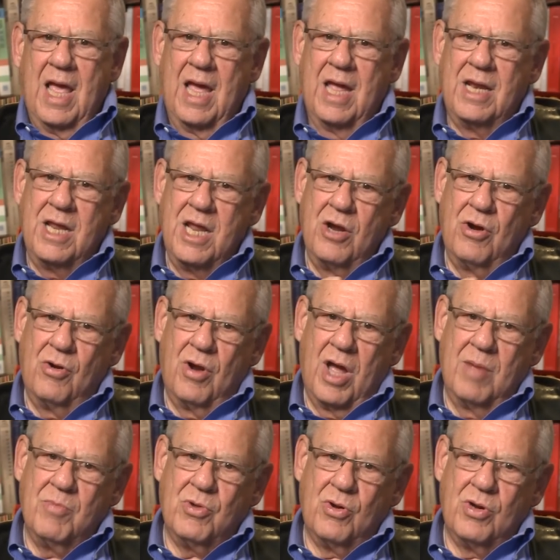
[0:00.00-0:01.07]
And here
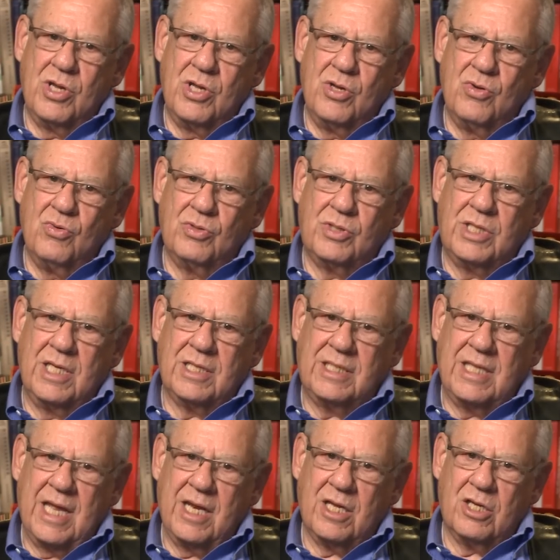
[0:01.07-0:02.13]
I'm going to use the
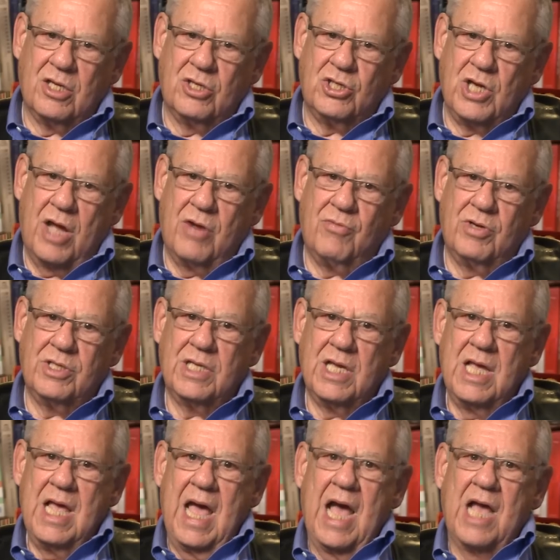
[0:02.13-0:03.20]
aesthetic genres
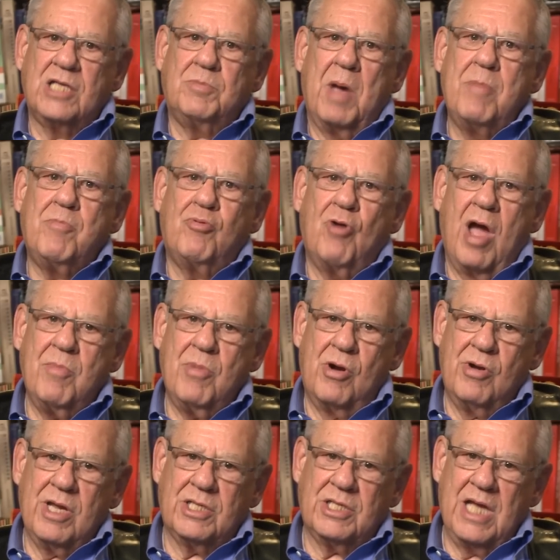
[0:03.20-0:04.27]
as my
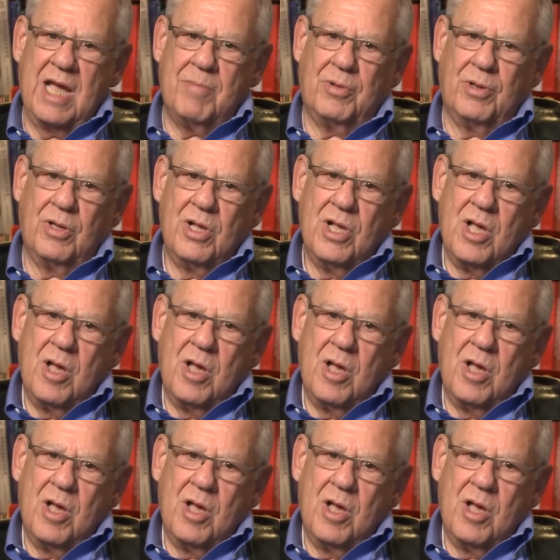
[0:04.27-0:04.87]
primary example,